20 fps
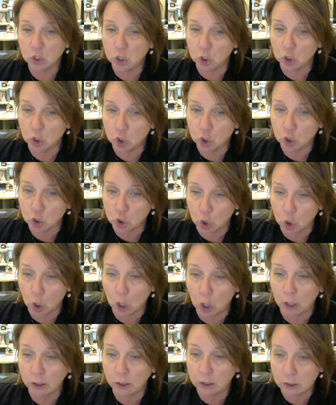the
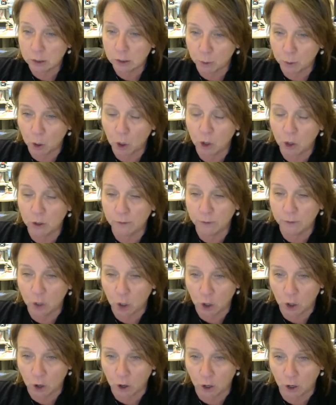strongest part of the
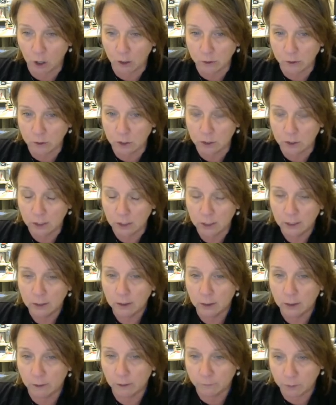heart,
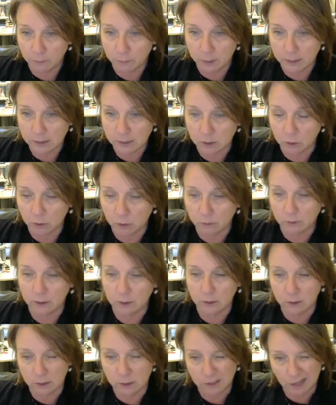of the muscle.
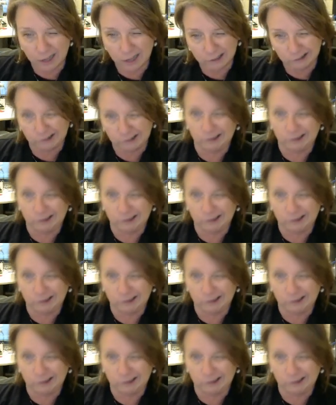It's that